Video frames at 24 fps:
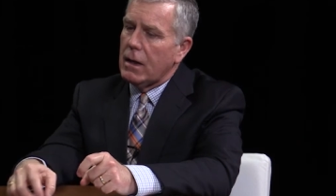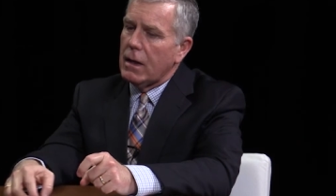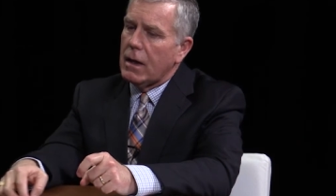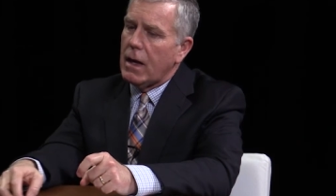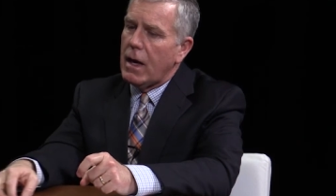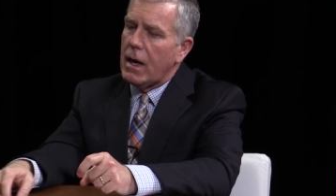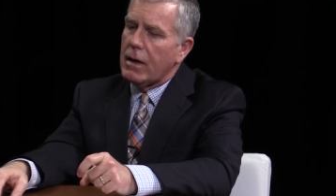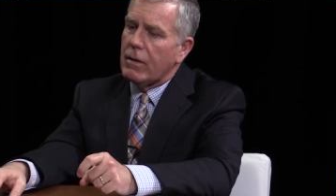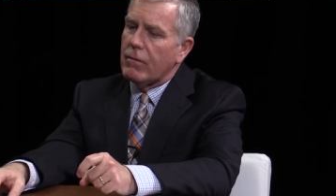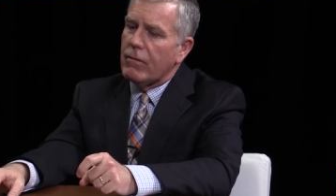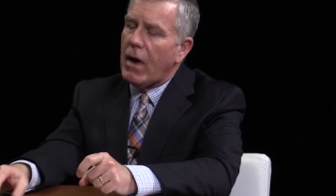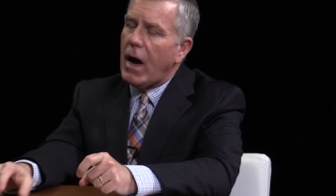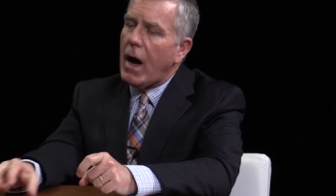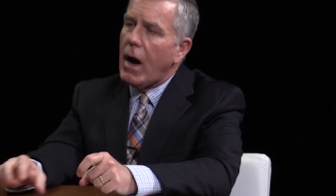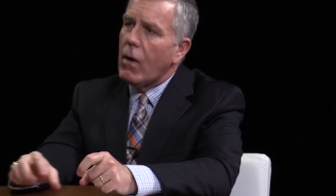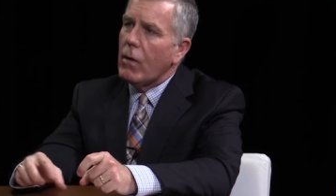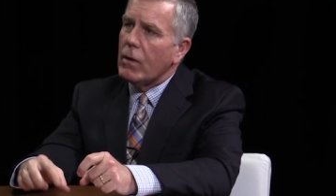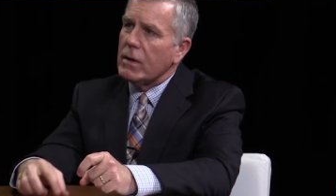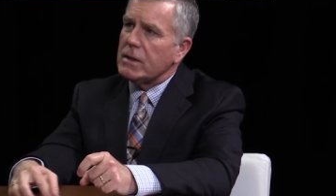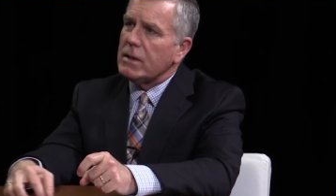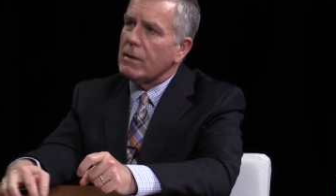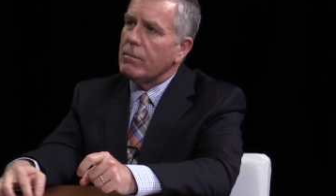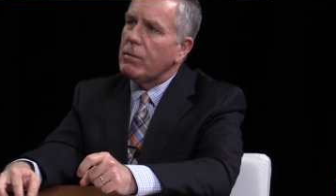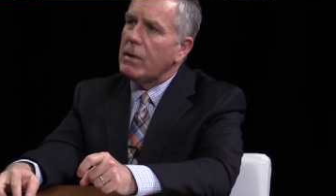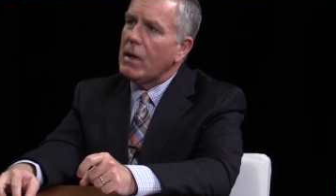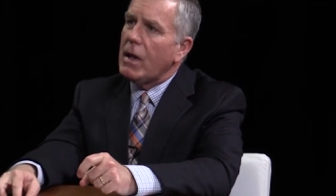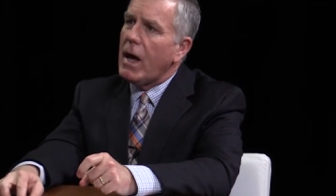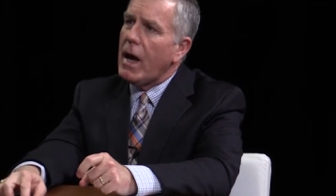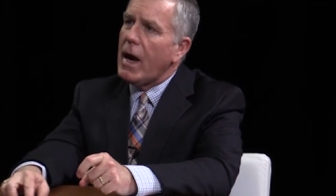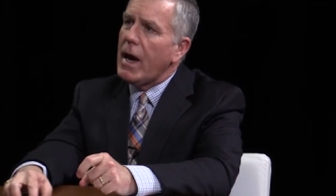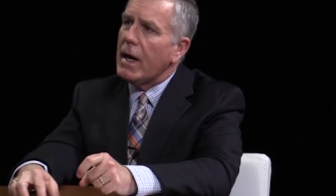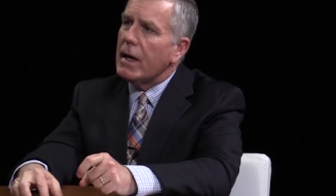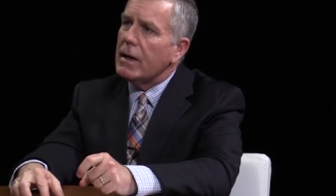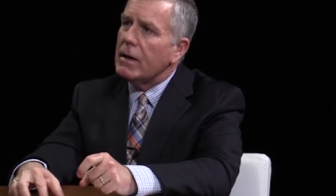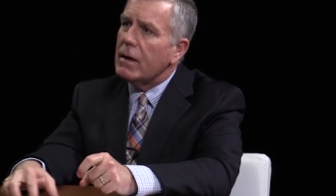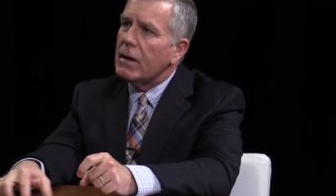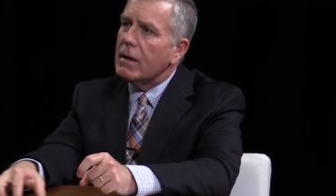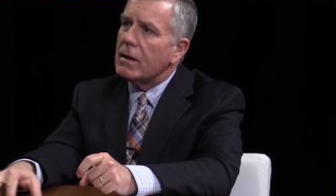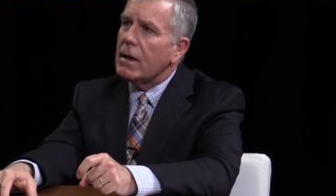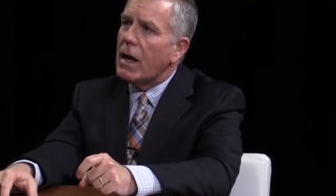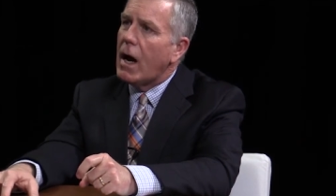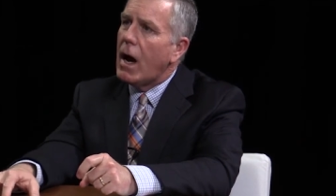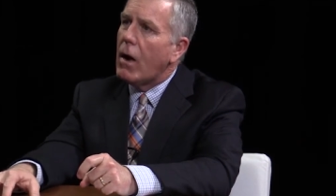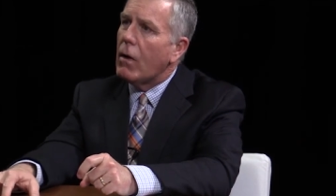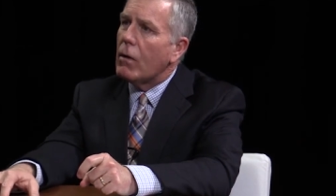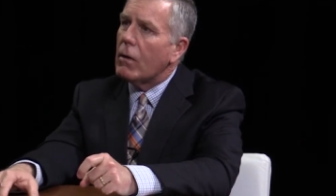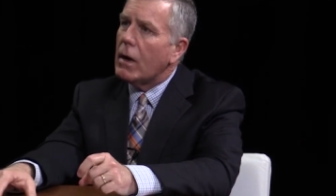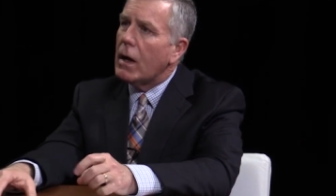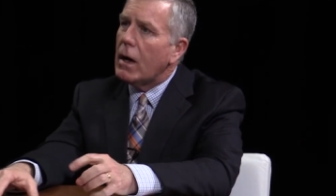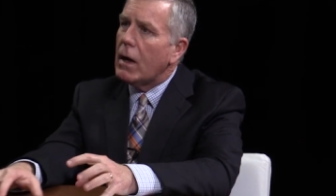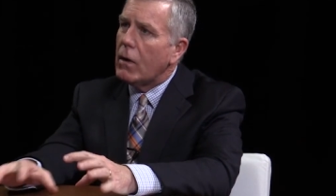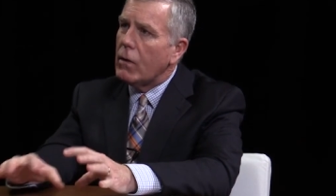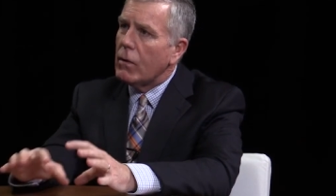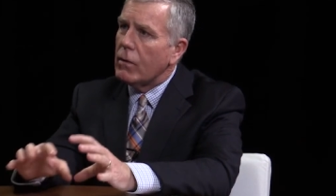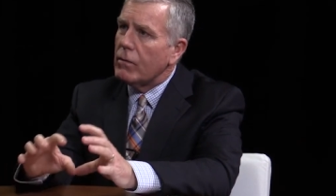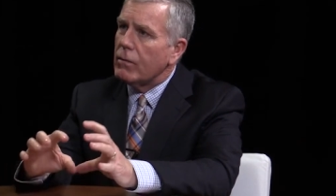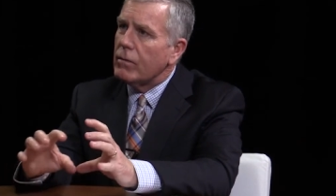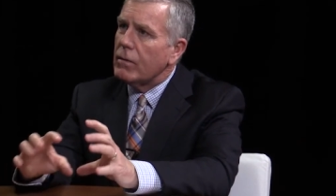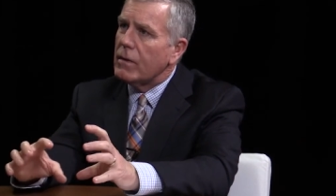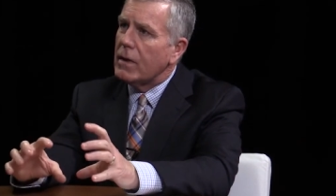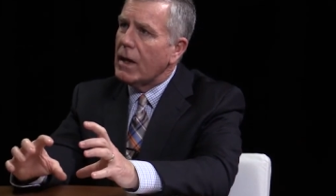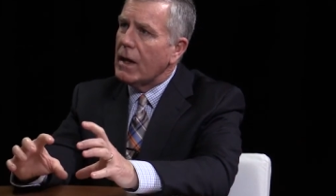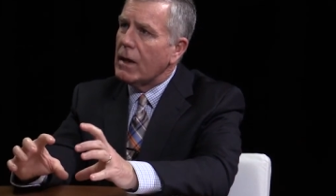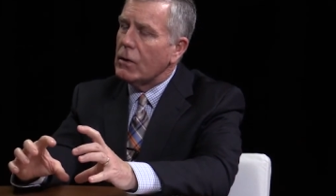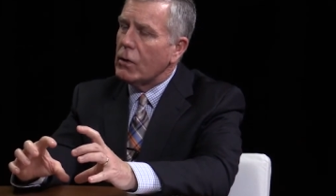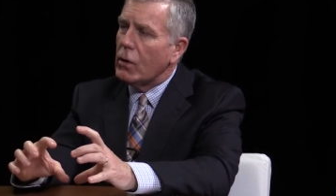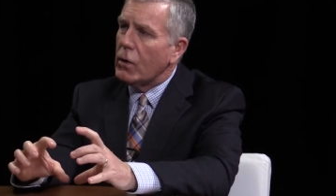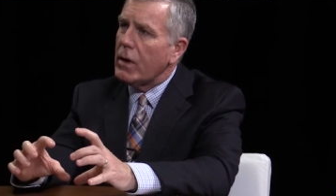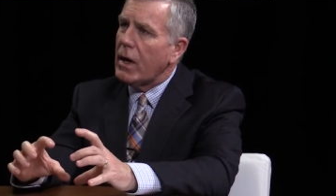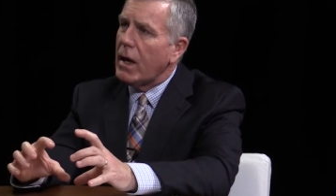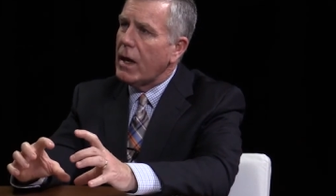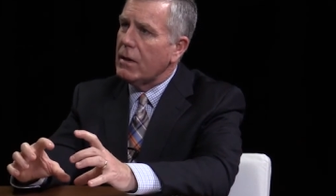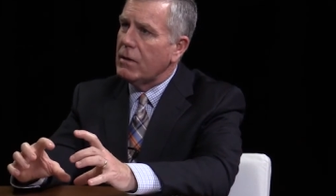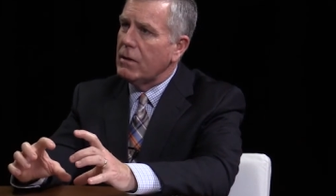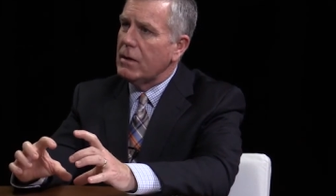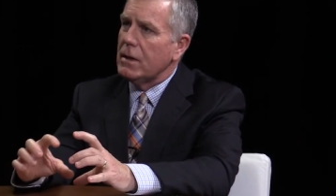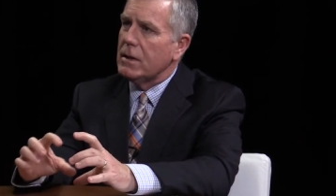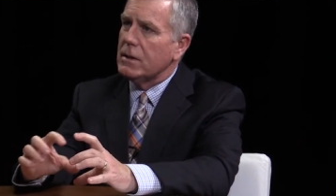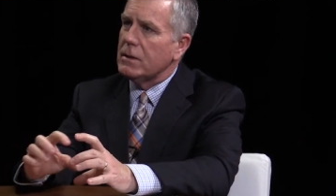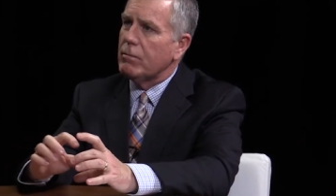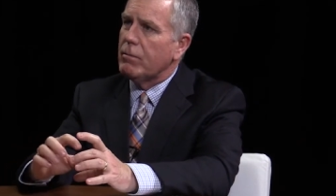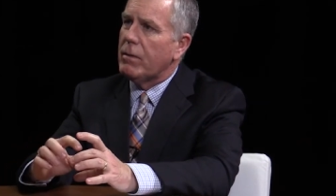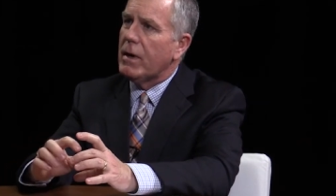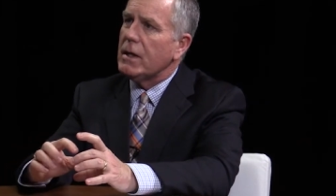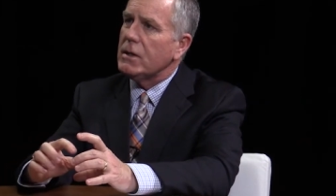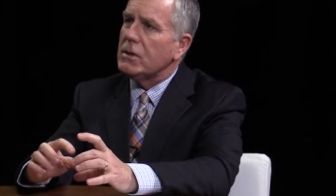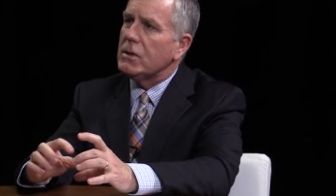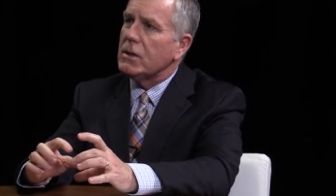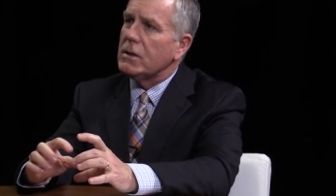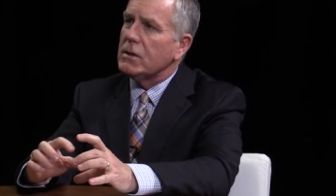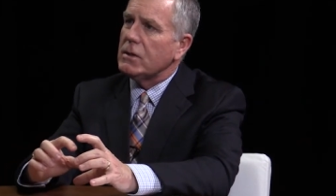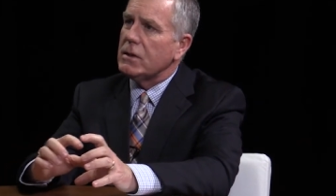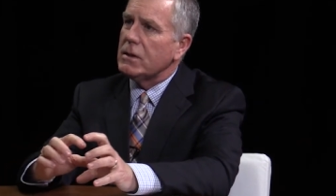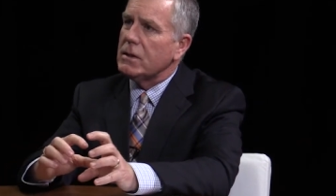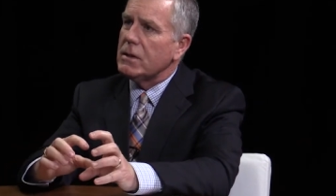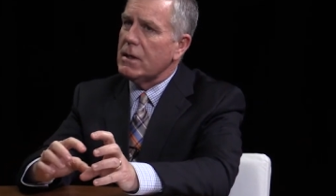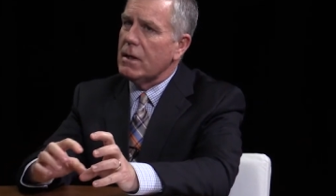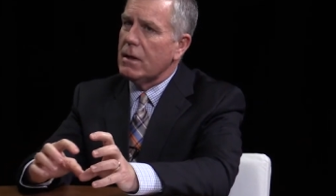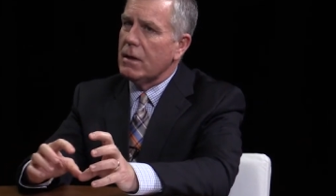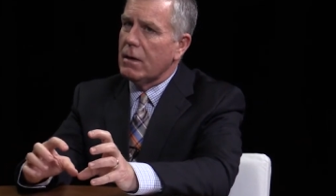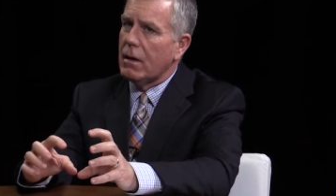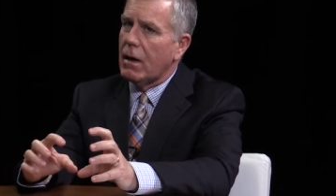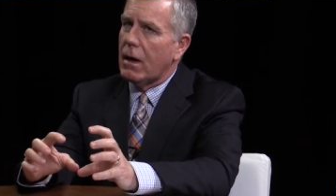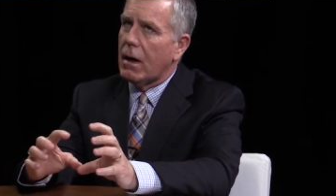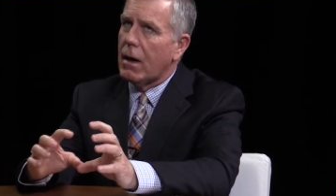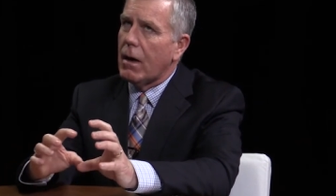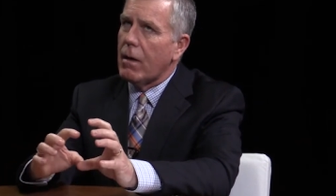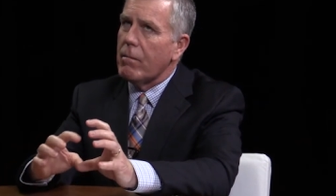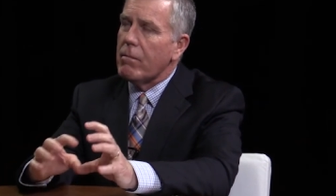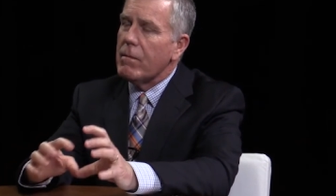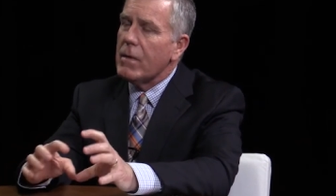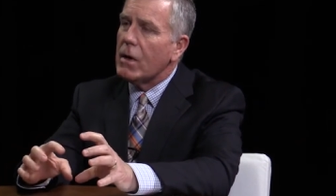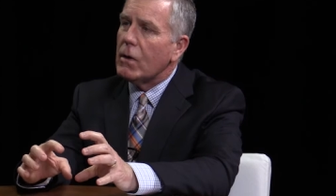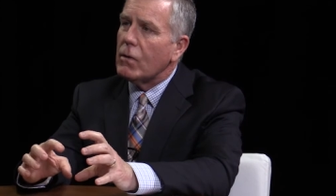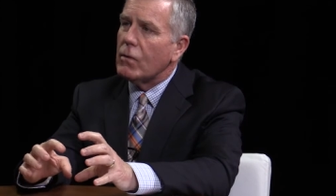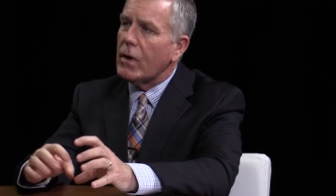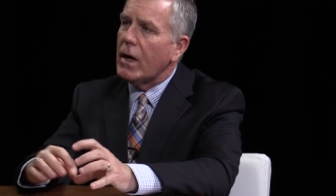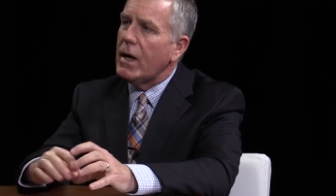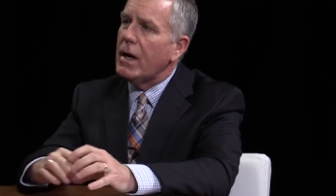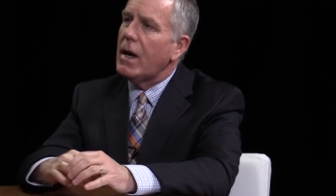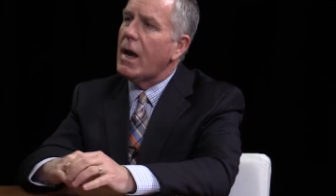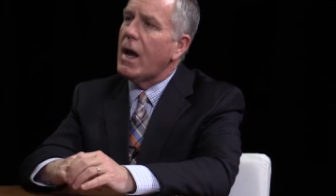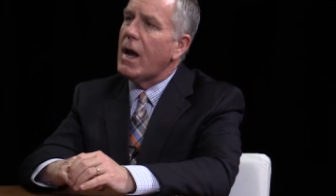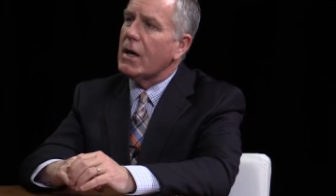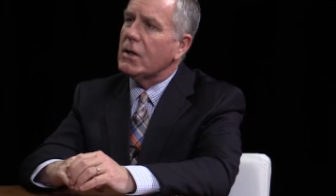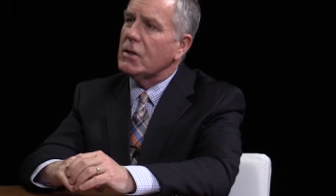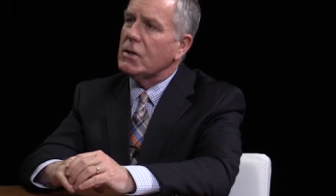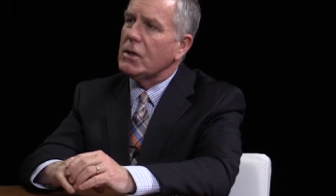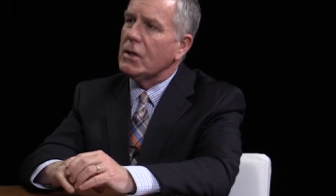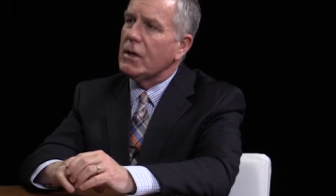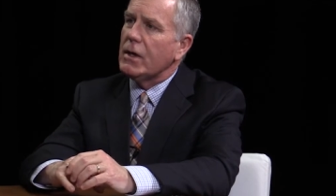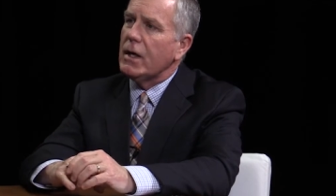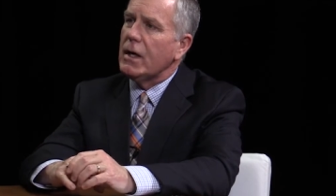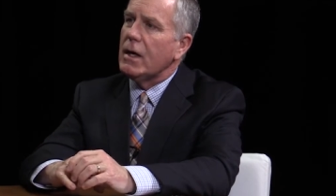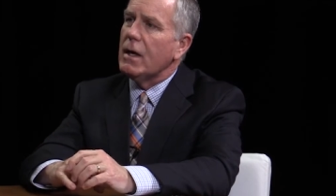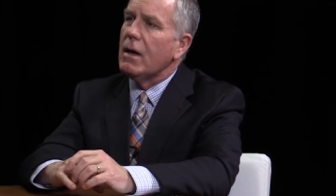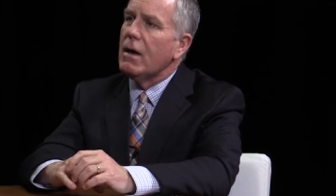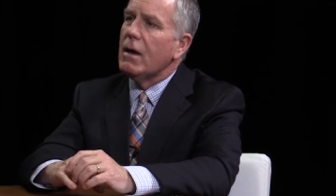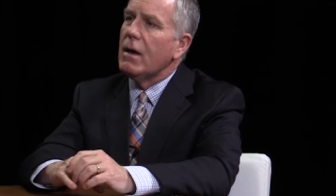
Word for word: kind of how it's applied and how, how they look at these budgets, our mill rate actually